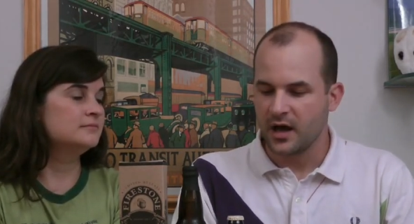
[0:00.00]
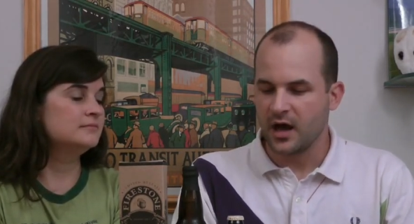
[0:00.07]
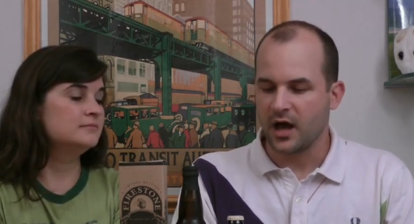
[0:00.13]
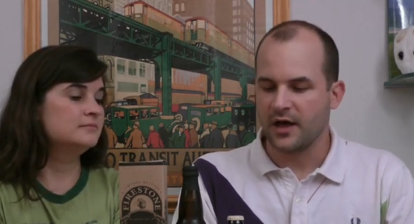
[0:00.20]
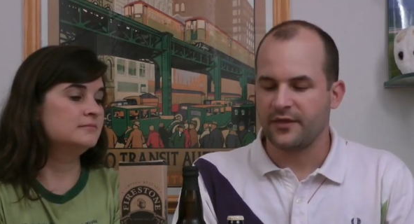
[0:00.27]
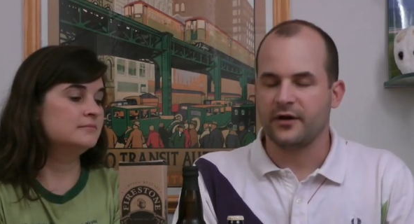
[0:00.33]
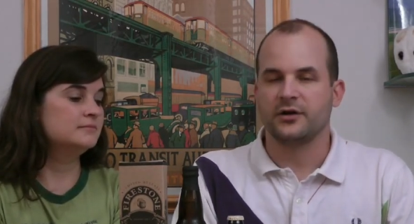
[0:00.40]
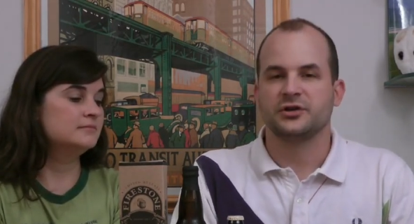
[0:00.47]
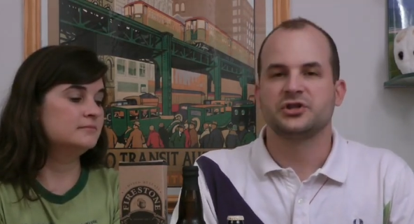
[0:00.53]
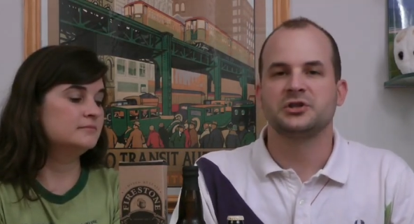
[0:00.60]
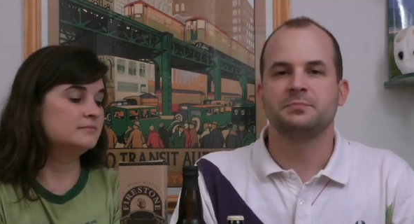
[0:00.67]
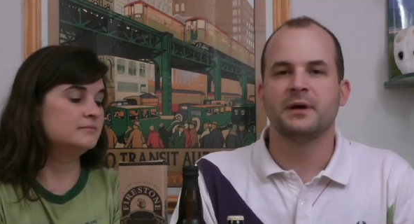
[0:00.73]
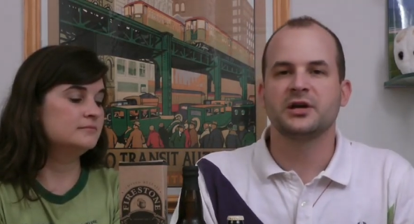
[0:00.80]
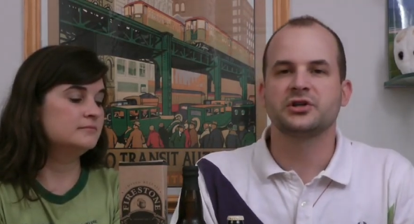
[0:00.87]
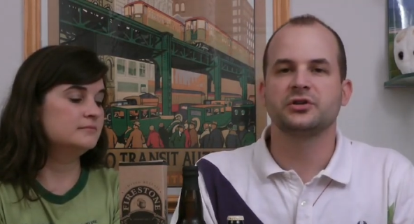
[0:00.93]
Speaker 1: Uh, they are
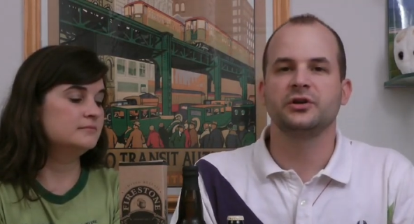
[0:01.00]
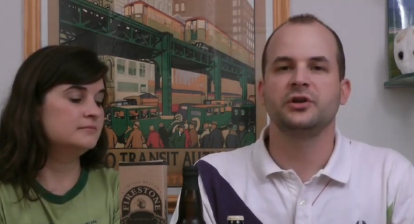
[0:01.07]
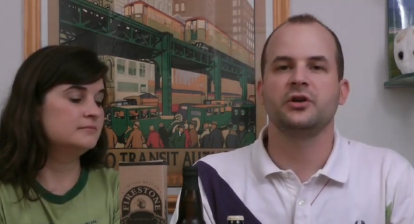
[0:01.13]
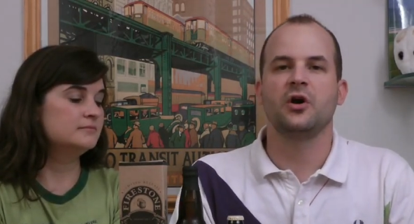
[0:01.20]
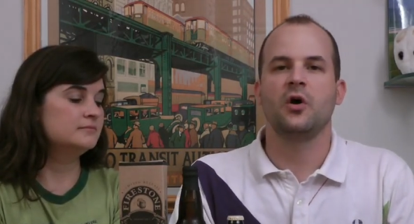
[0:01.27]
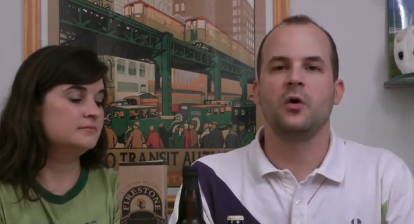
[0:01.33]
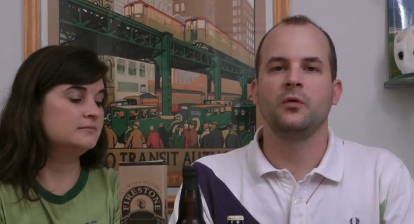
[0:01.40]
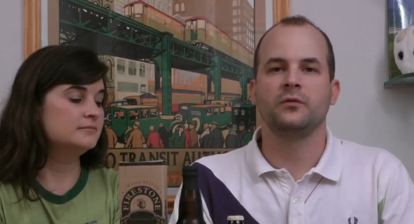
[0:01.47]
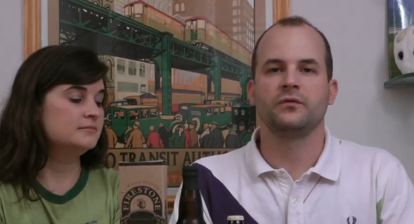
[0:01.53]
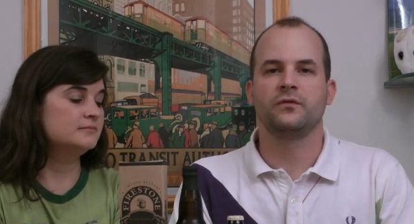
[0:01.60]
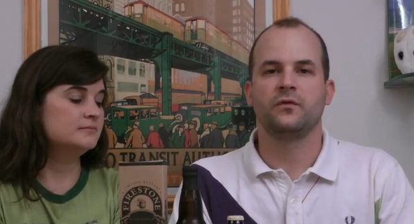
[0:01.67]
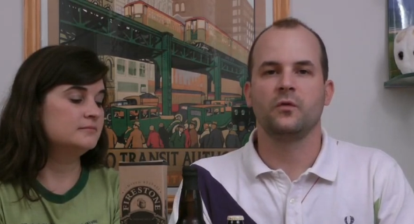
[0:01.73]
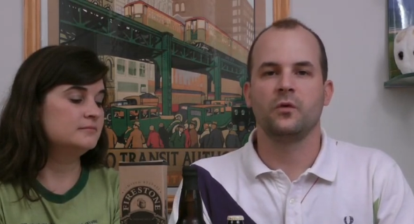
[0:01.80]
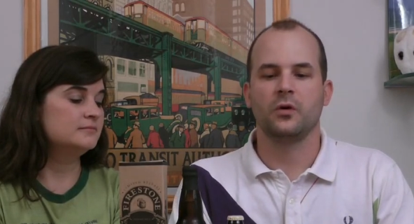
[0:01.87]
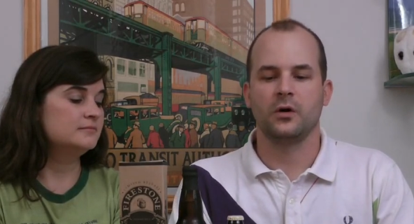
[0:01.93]
especially known
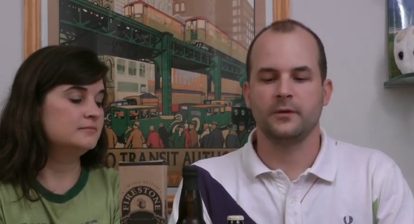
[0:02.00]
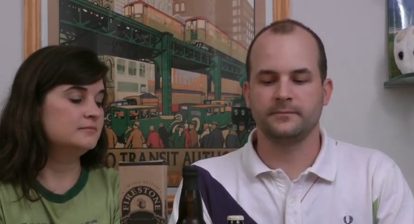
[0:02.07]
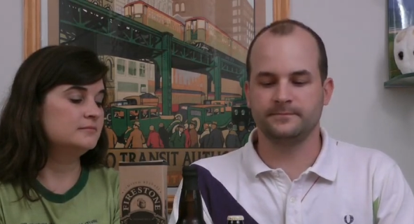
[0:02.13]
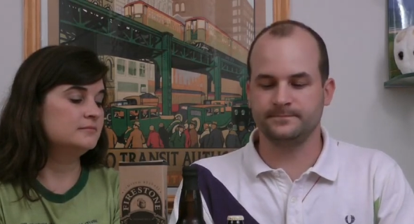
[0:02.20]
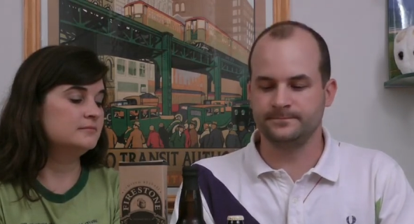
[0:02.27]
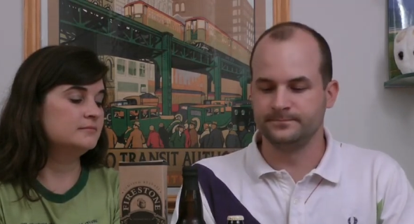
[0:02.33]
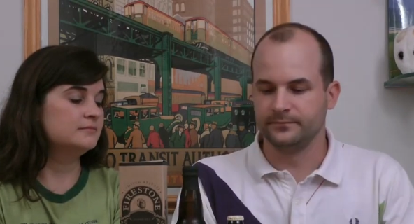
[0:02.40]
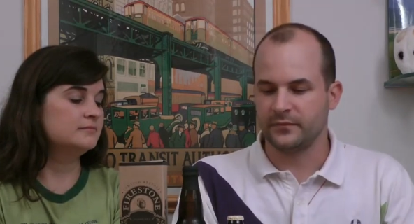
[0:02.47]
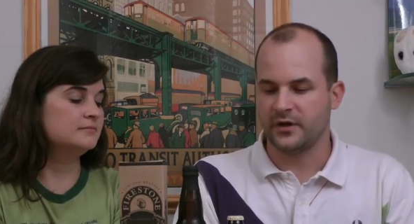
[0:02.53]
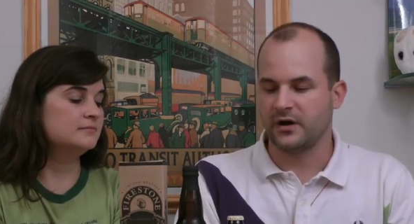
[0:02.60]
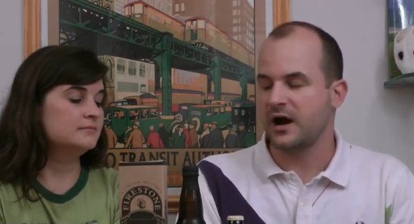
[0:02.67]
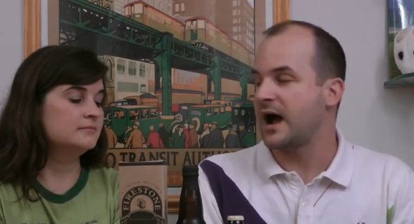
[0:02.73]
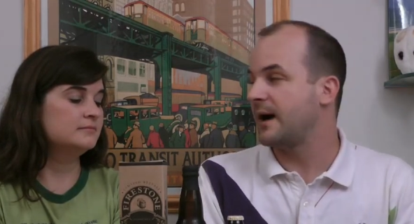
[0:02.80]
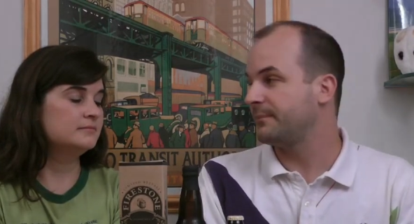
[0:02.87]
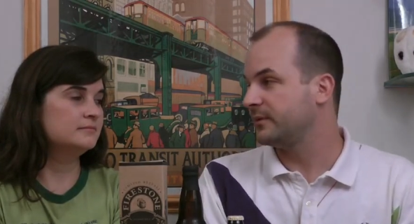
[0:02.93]
for
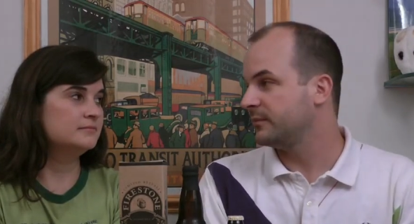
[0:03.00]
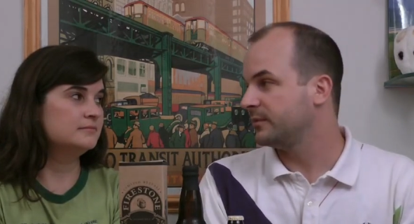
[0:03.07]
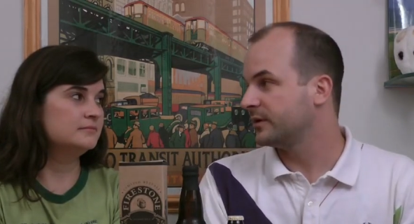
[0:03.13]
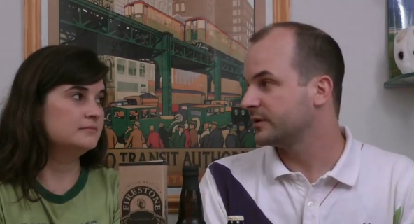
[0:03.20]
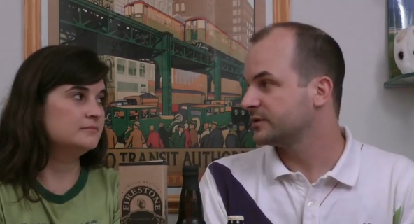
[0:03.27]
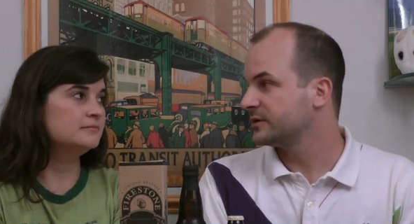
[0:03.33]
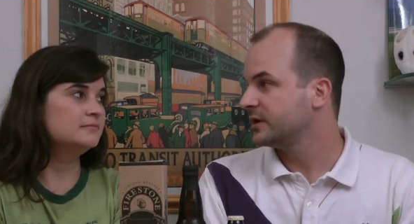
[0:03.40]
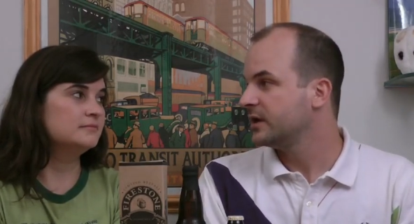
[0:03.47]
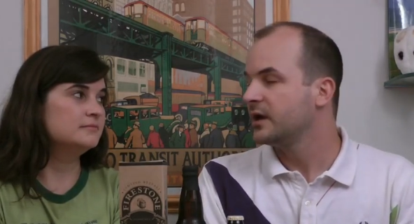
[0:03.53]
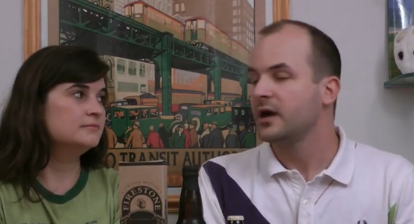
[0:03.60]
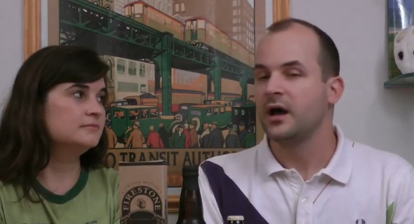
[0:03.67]
their hoppy beers.